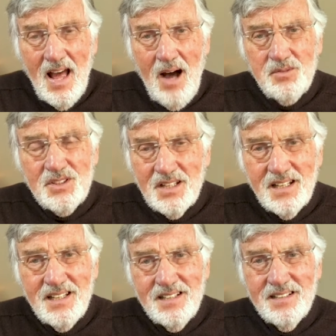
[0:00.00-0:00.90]
I was
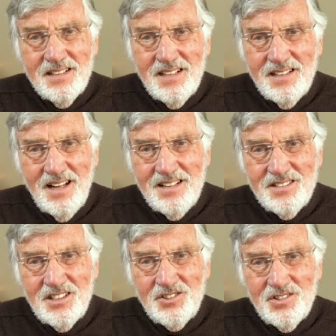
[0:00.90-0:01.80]
thinking uh, uh
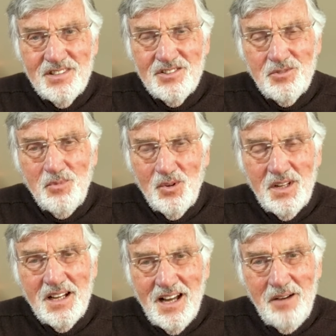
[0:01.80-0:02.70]
just this
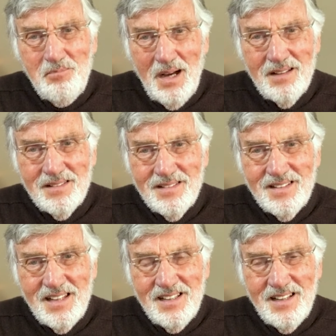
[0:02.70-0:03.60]
morning about
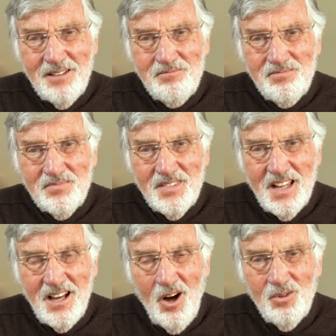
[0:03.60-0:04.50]
the, um,
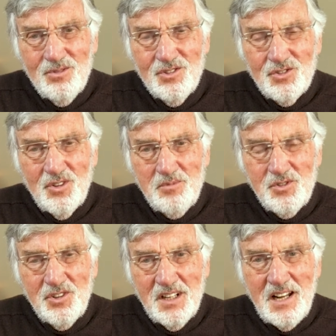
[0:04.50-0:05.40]
the old
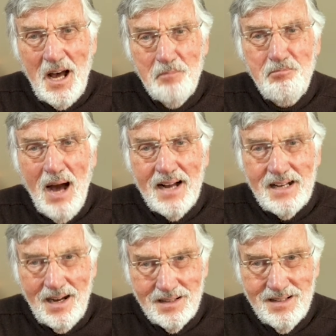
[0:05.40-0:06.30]
scripture in
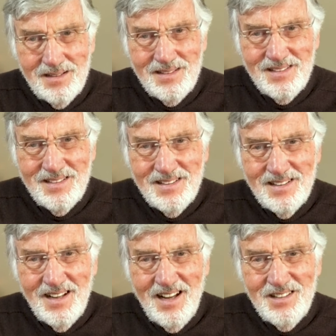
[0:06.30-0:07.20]
Habakkuk.
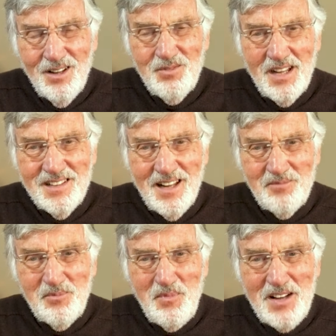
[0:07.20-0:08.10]
I love that
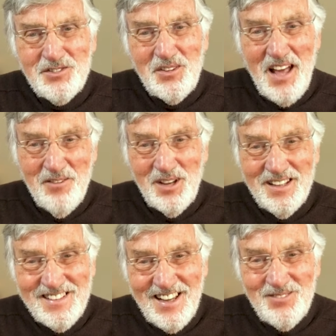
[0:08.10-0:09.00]
name. Imagine having a
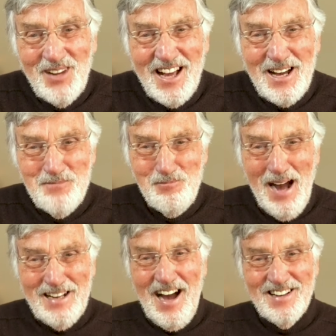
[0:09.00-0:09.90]
name like
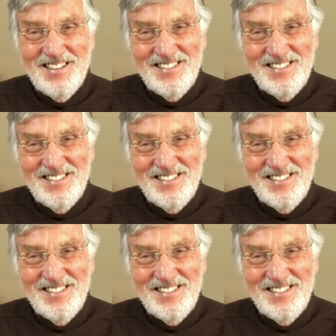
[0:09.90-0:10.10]
Habakkuk.